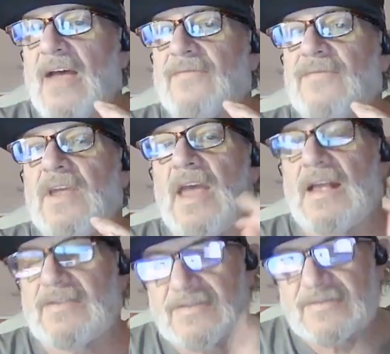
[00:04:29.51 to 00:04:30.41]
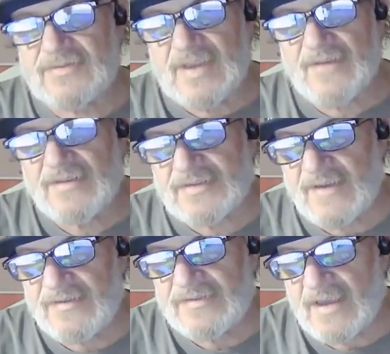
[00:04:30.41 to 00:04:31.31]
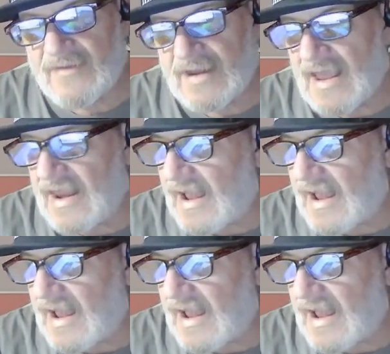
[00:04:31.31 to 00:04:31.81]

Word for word: L I F E, at 777 at